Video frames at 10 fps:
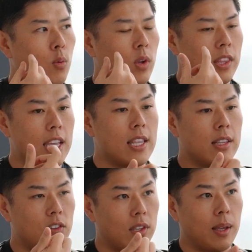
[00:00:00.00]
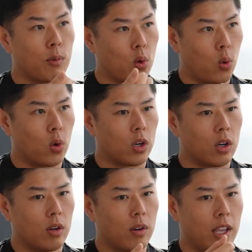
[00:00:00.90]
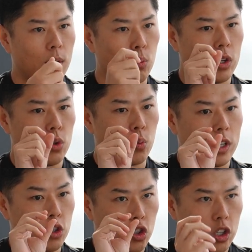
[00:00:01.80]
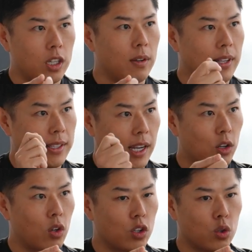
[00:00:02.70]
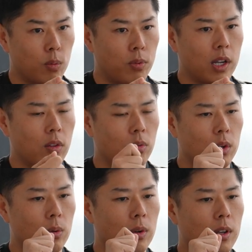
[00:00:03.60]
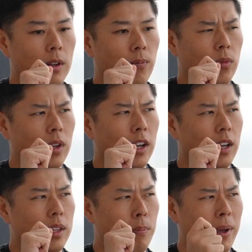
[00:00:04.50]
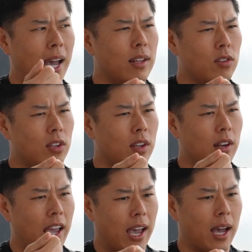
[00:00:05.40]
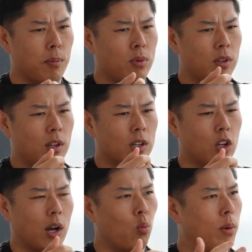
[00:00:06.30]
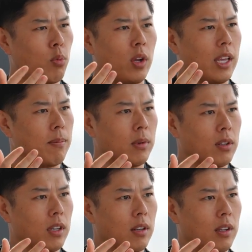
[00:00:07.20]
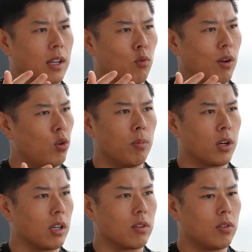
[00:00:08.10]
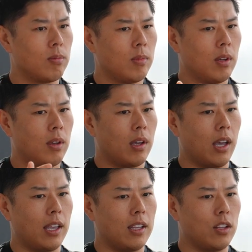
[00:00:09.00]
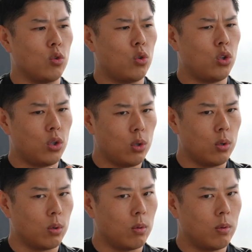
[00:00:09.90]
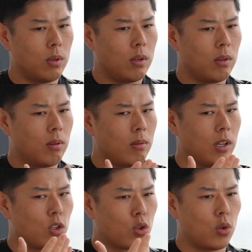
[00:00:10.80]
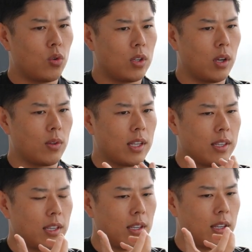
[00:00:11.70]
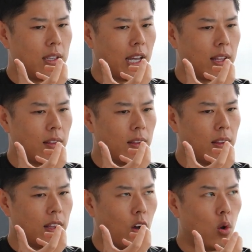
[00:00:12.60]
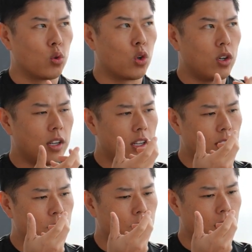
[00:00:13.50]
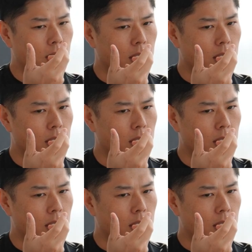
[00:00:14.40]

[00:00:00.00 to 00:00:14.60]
within the same quarter in which we achieved that technological breakthrough, the patented app got 1.8 million in revenue bookings. And then 2, it turns out that that alternative